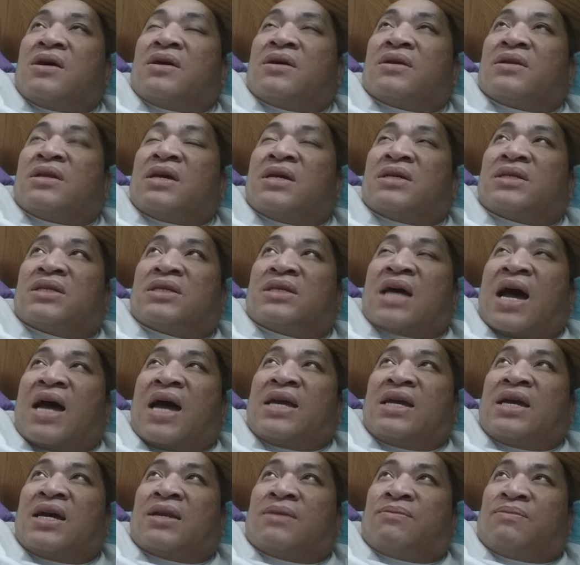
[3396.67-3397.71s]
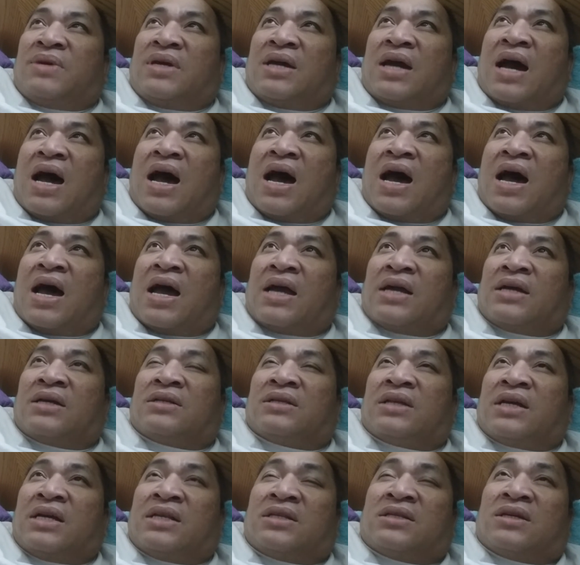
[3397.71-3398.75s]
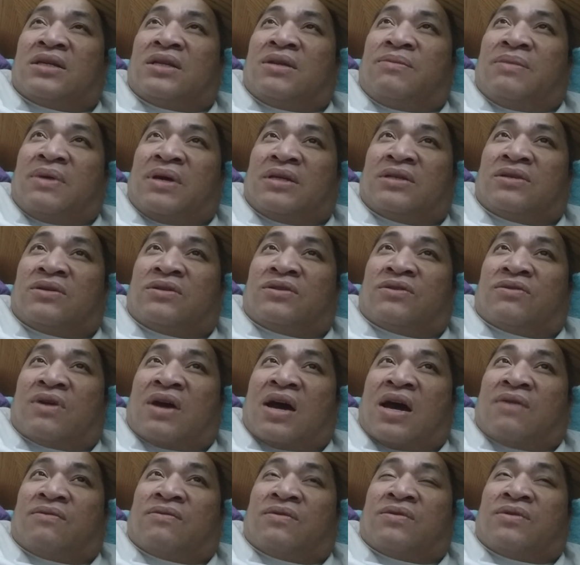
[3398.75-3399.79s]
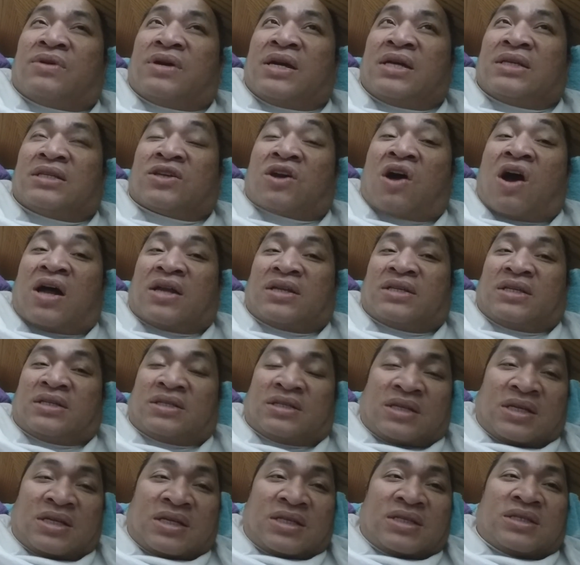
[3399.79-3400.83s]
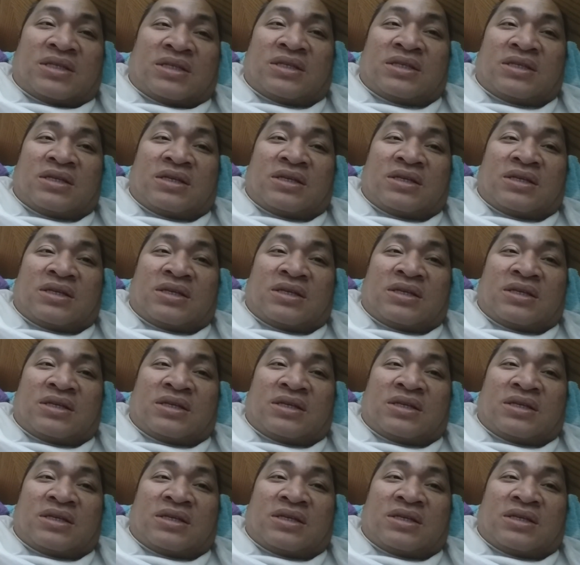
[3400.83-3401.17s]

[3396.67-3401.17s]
The science behind interdimensional travel is consciousness.